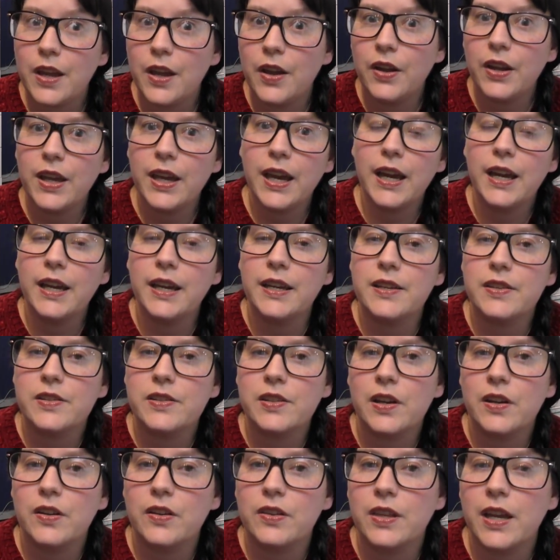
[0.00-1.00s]
Okay,
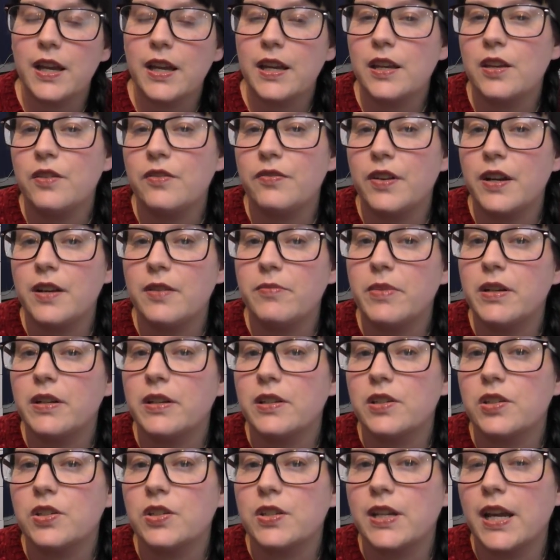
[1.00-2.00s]
so thank you very
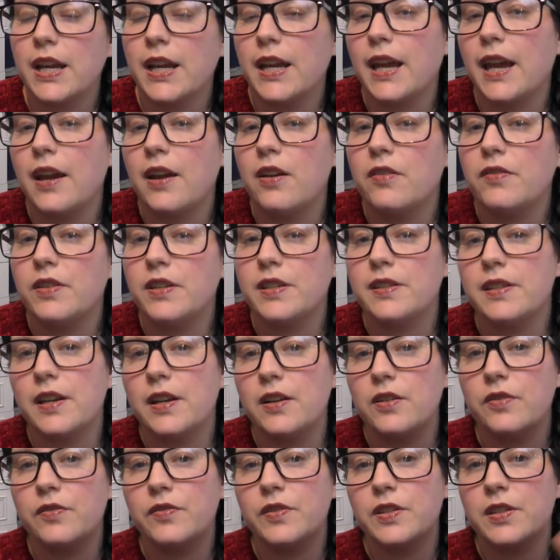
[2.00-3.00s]
much. Take care of
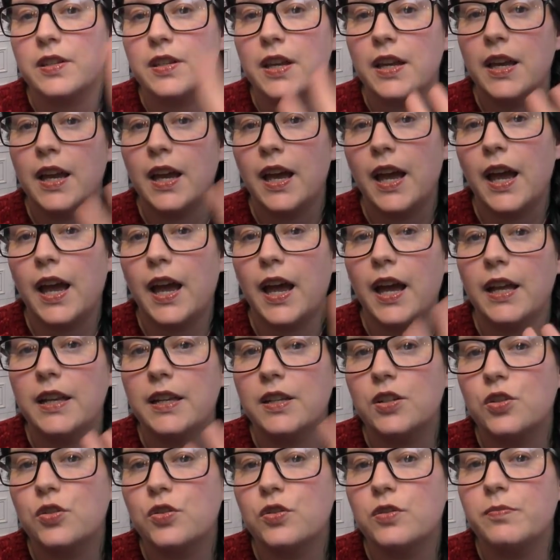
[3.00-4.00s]
yourselves
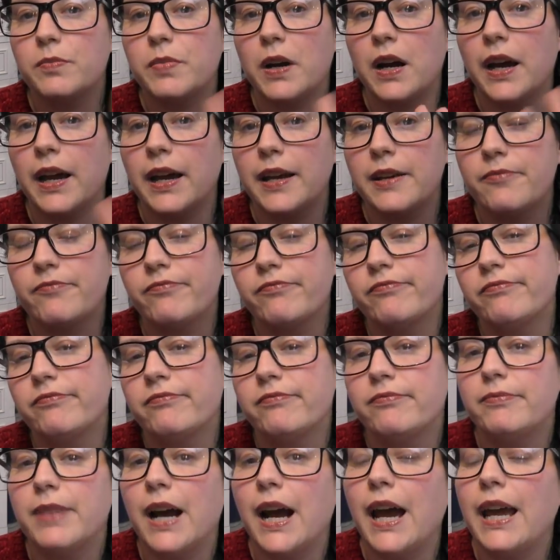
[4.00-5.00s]
and goodbye.
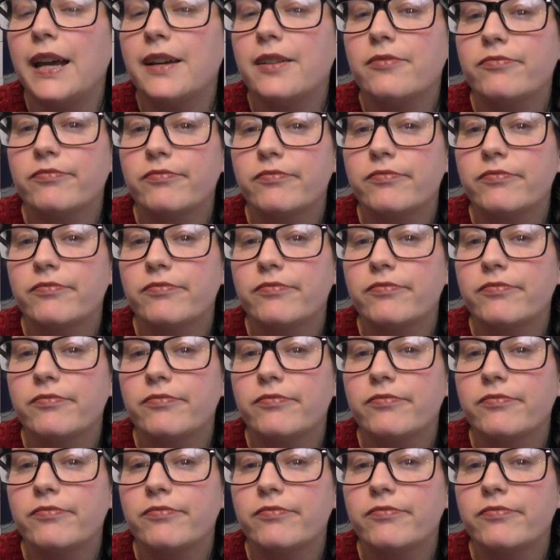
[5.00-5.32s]
Bye.